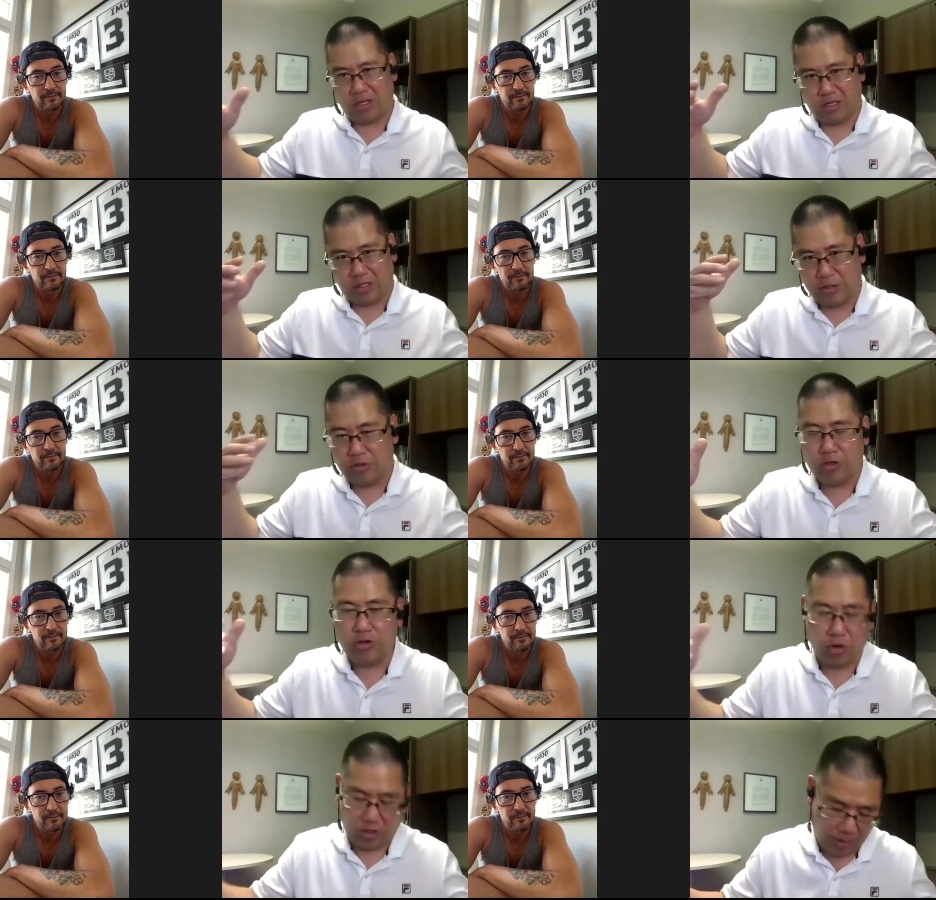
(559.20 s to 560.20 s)
Speaker 1: you knew
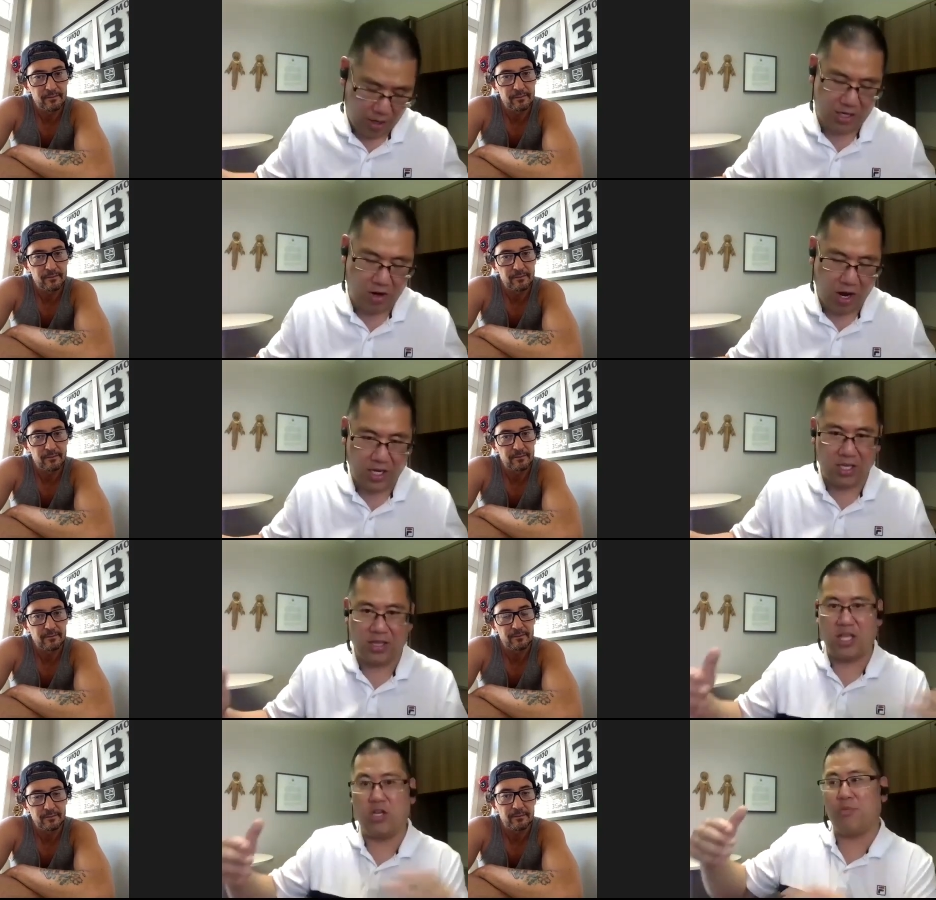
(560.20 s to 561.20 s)
North American hockey,
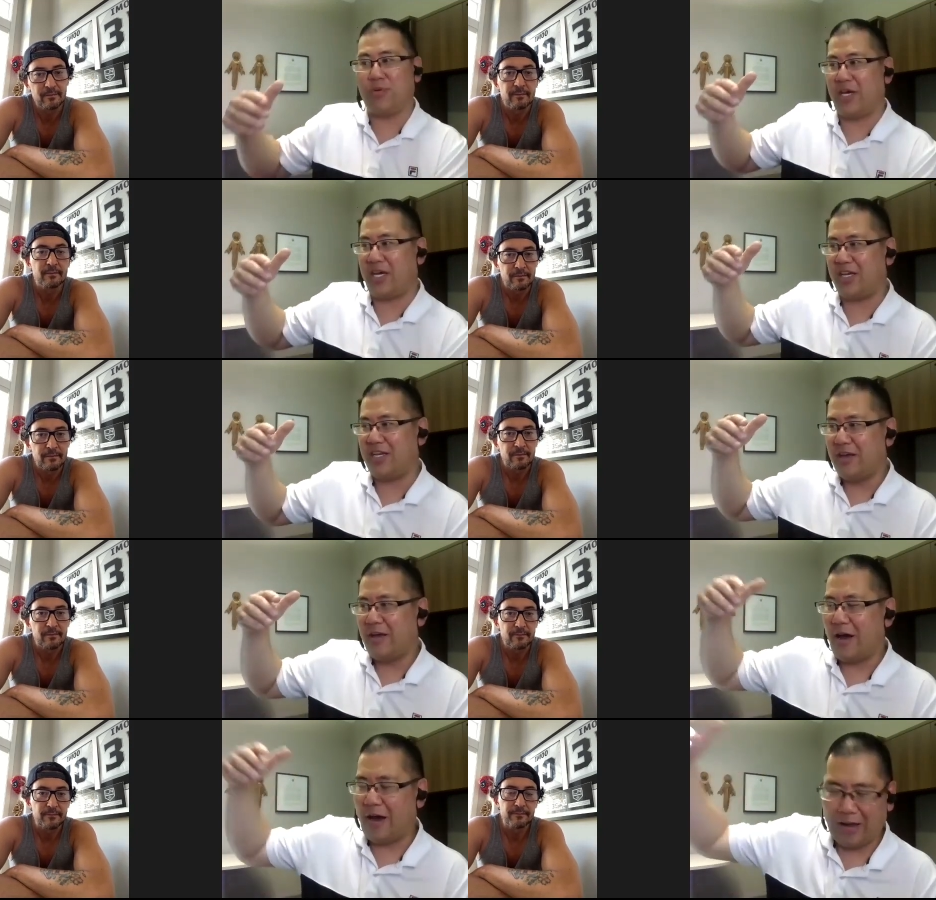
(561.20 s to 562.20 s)
then you played
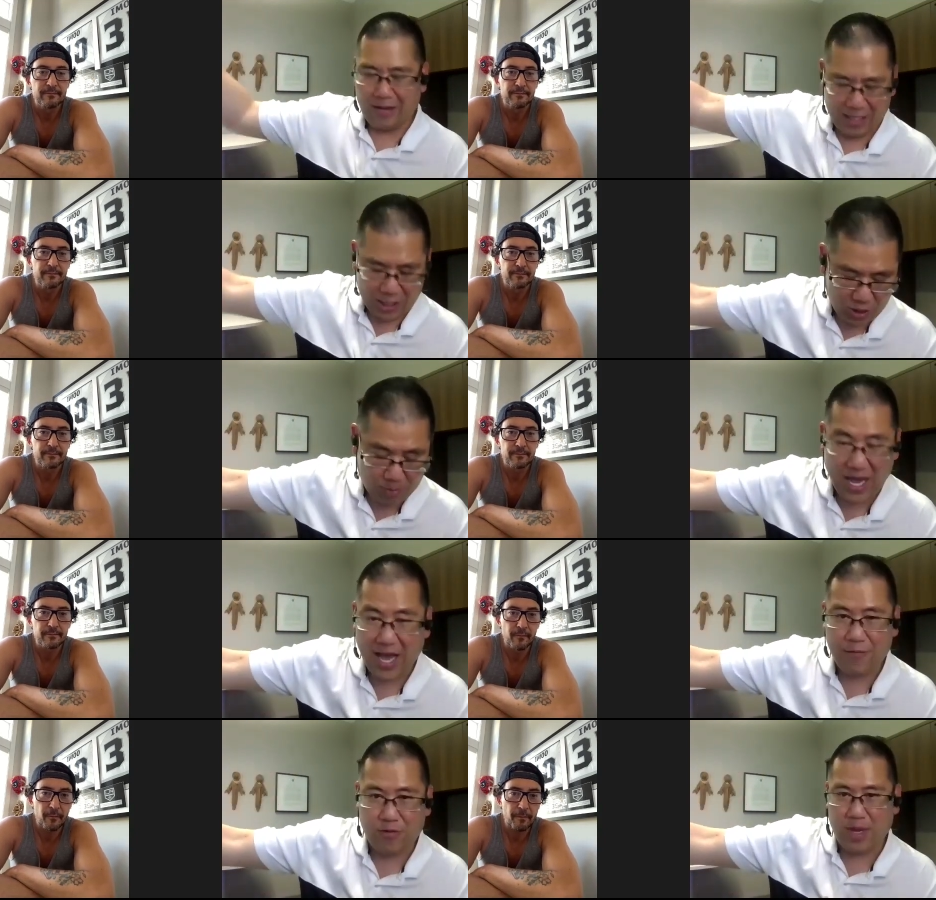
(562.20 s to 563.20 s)
uh, in
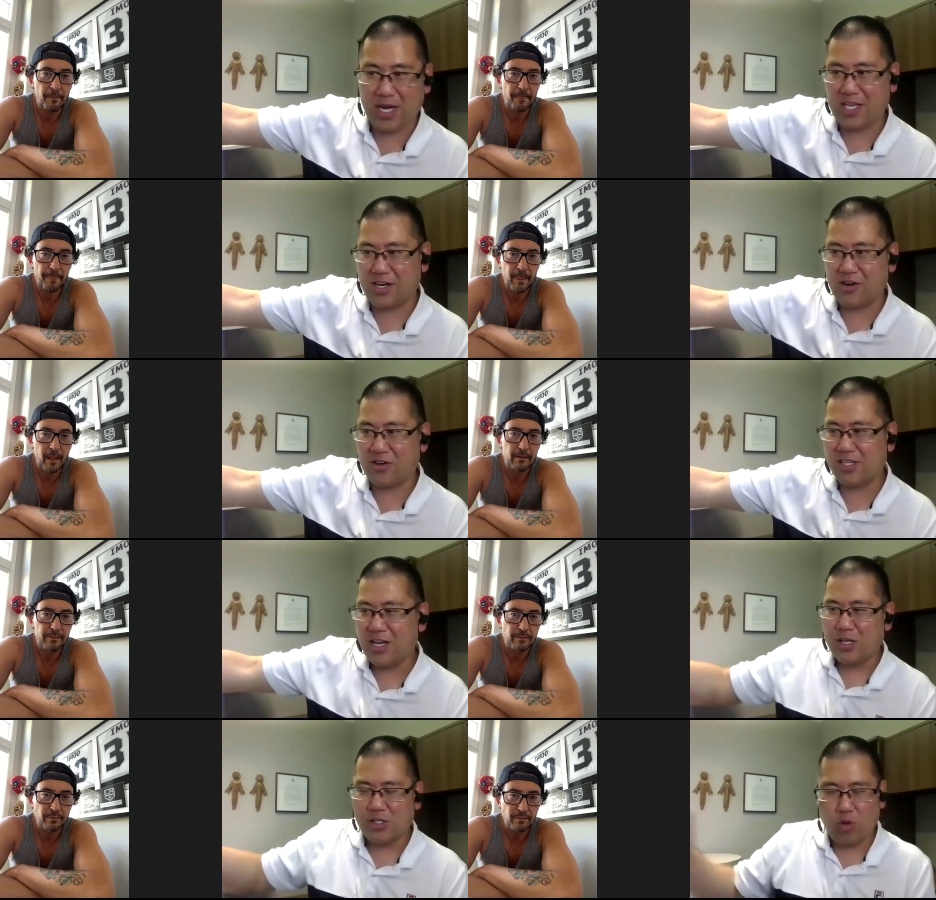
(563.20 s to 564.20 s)
Japan for many years.
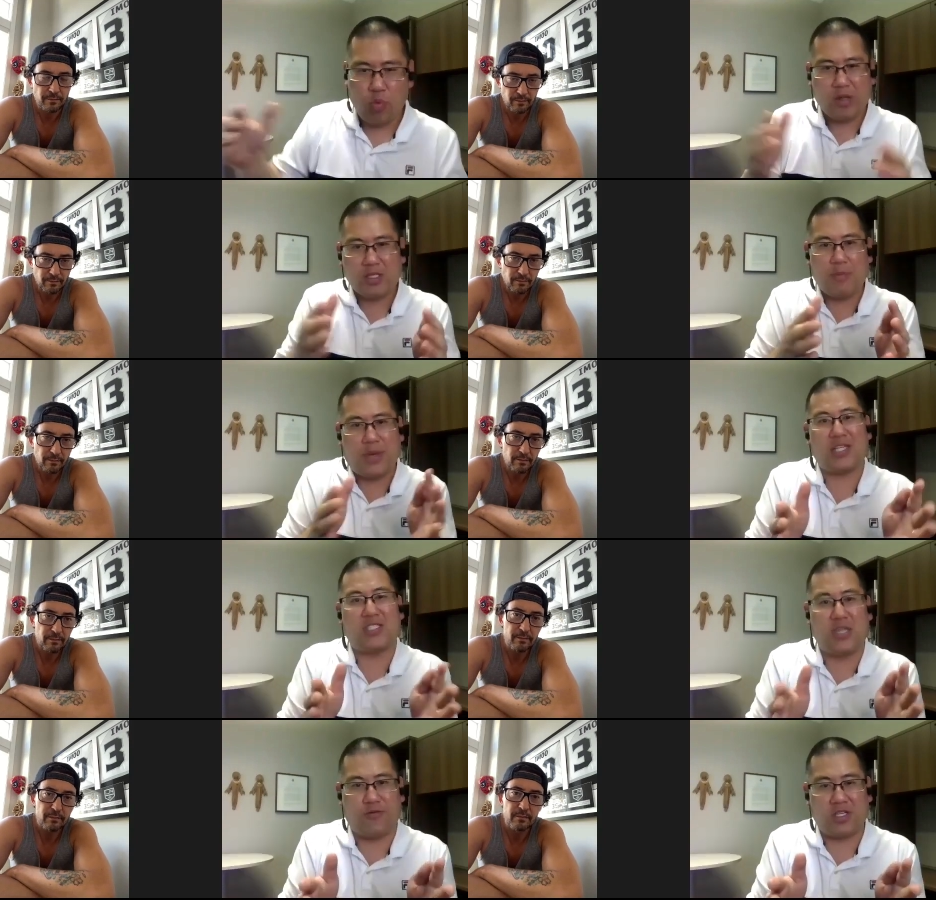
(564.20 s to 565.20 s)
So, what's the
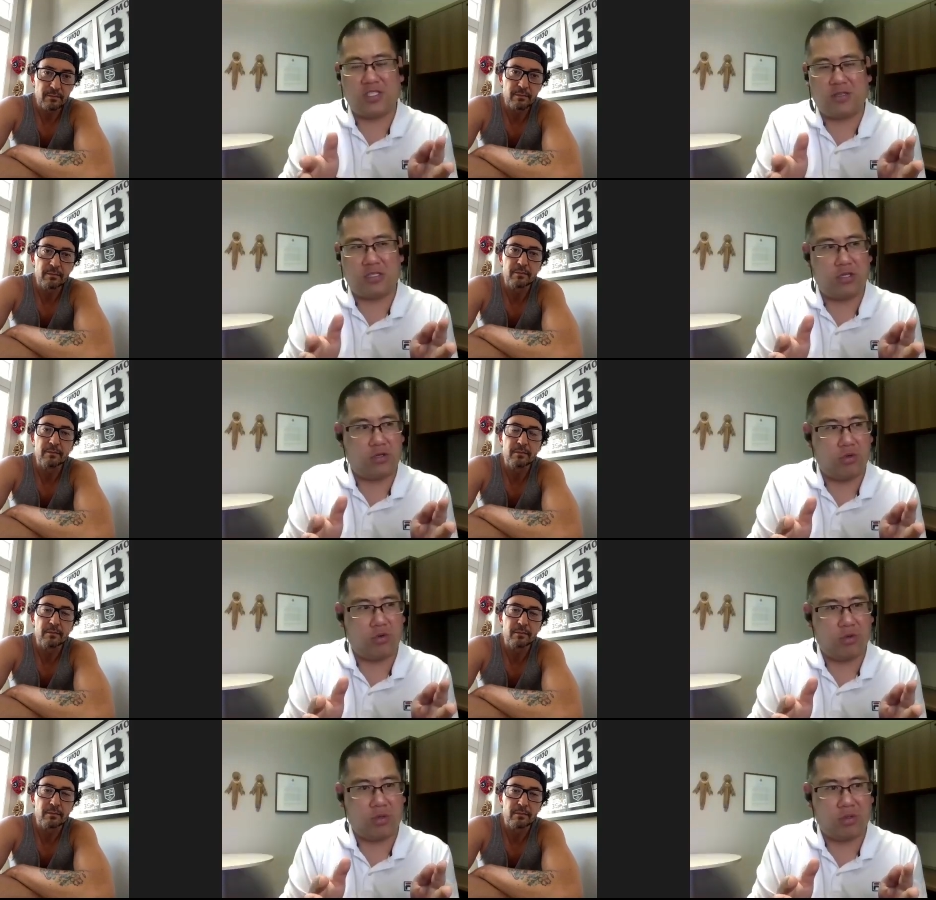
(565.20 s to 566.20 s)
biggest difference
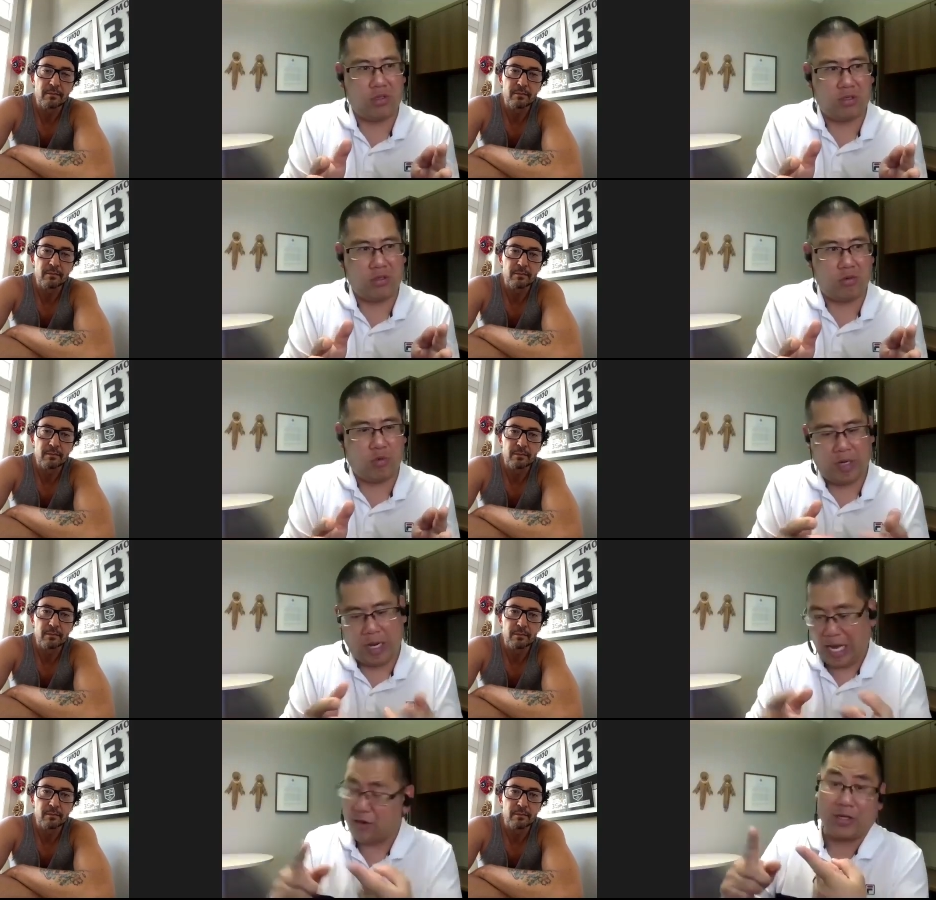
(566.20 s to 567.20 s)
to
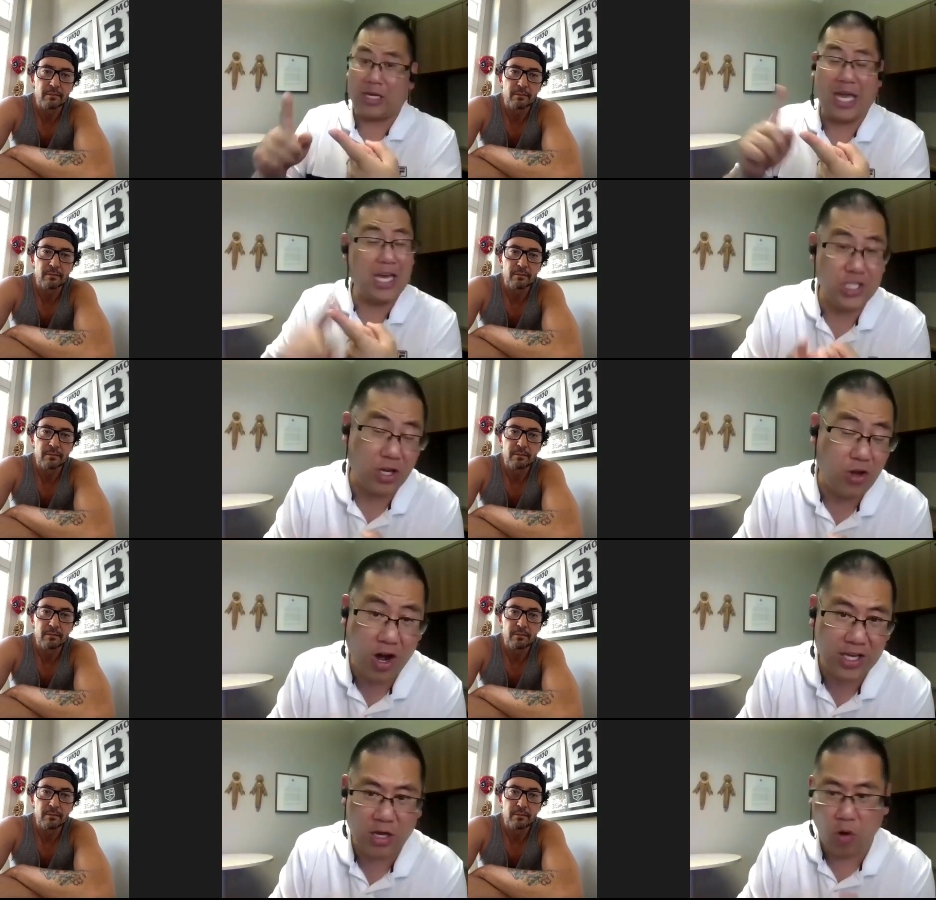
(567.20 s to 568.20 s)
either KHL
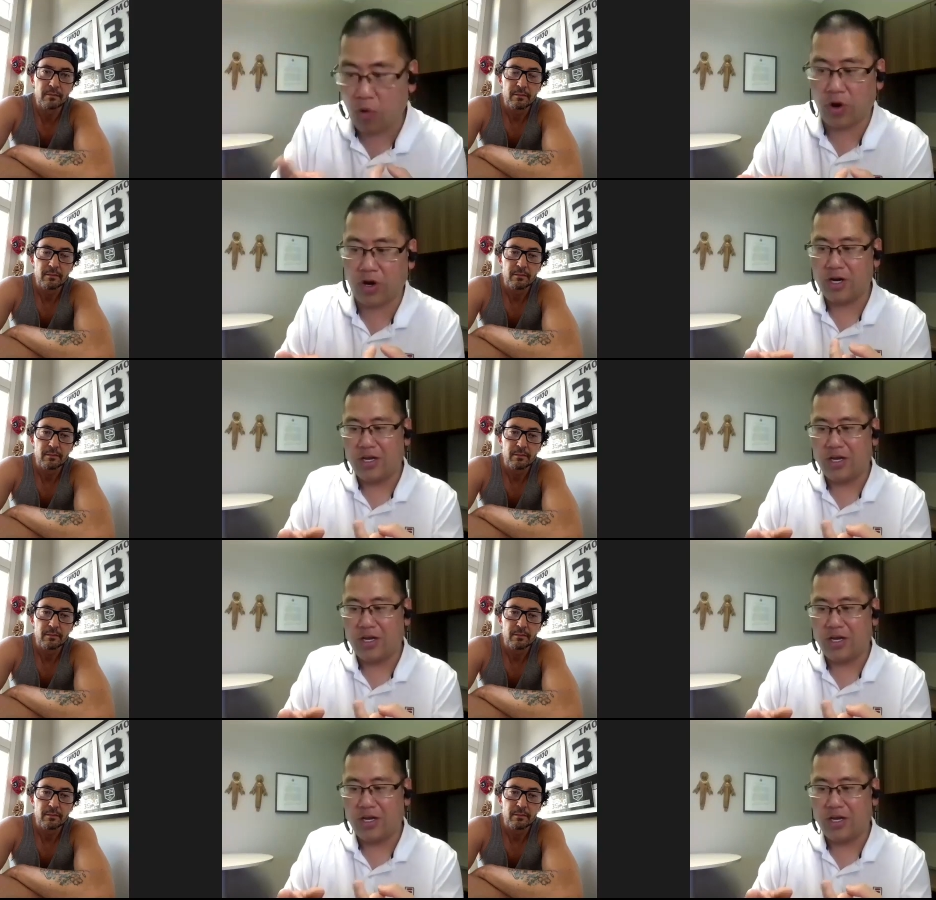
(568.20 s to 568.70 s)
hockey or